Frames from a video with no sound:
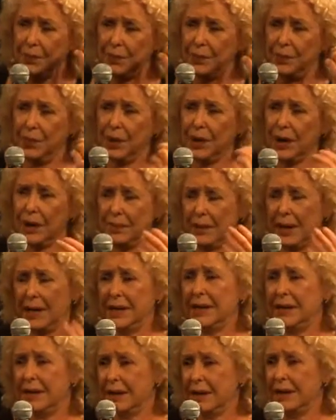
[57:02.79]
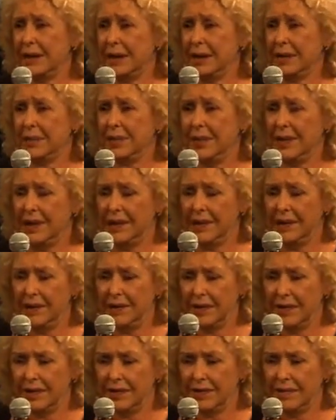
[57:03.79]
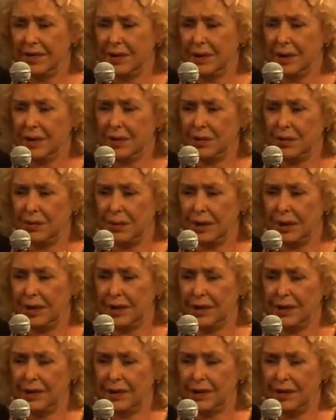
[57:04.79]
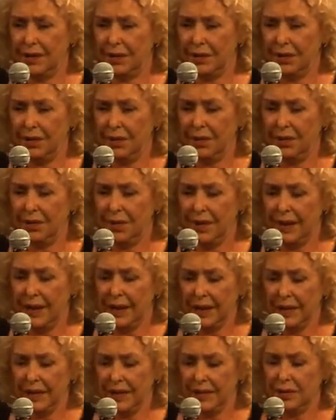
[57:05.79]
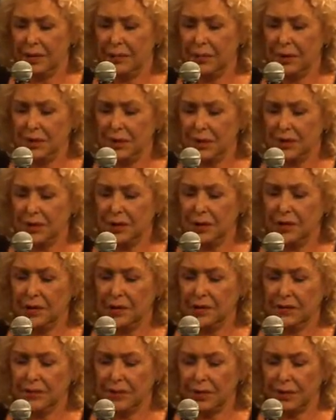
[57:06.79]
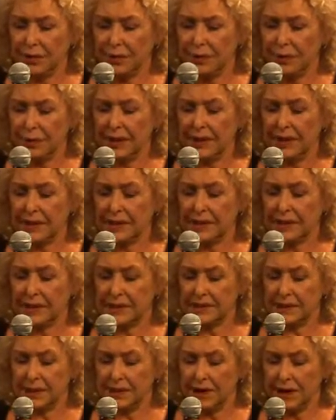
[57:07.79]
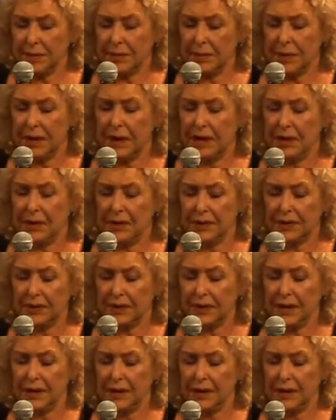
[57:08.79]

when I'm editing, I'm very aware of the material the units, the time count.